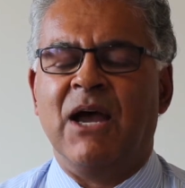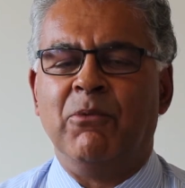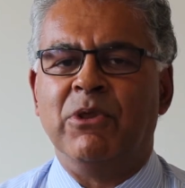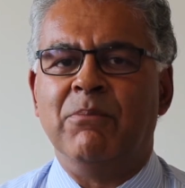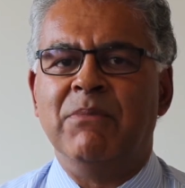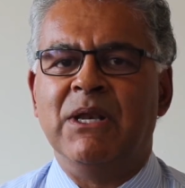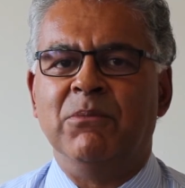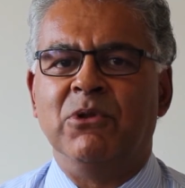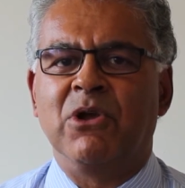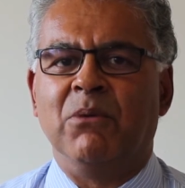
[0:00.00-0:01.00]
and with a
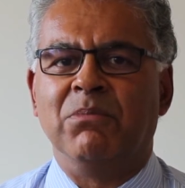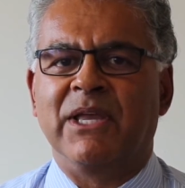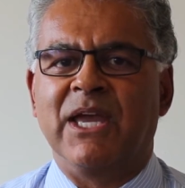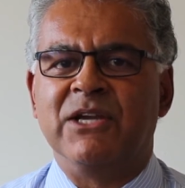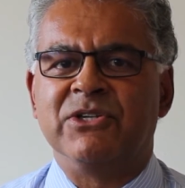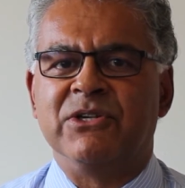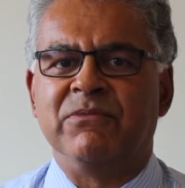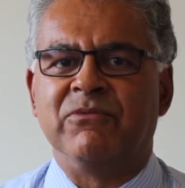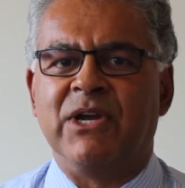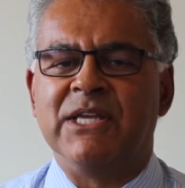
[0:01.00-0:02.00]
minimal complication
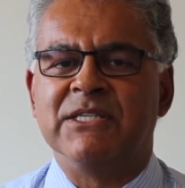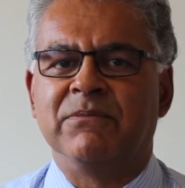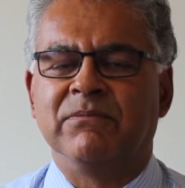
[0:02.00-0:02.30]
rate.